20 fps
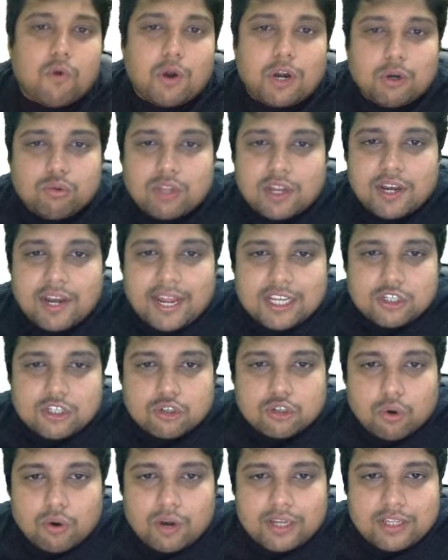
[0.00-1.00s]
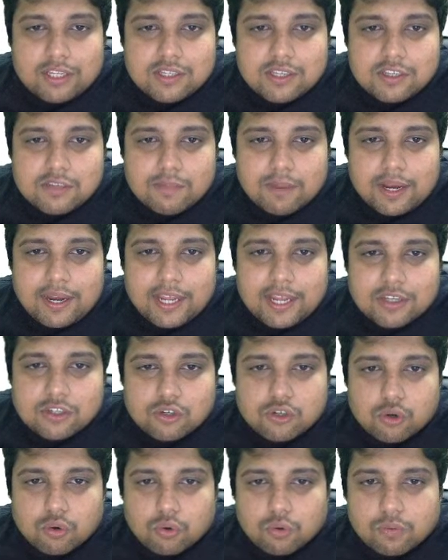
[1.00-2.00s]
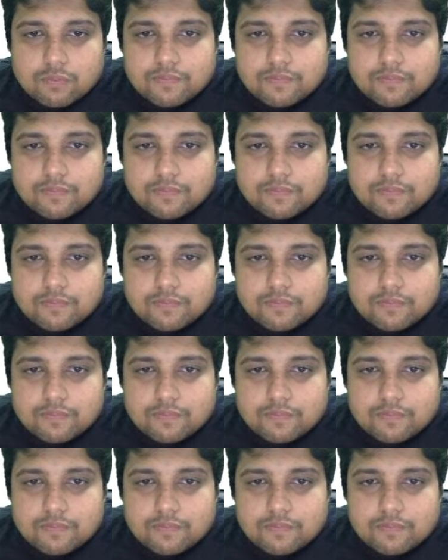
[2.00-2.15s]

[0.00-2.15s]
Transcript: on to the next row, and this is my next row.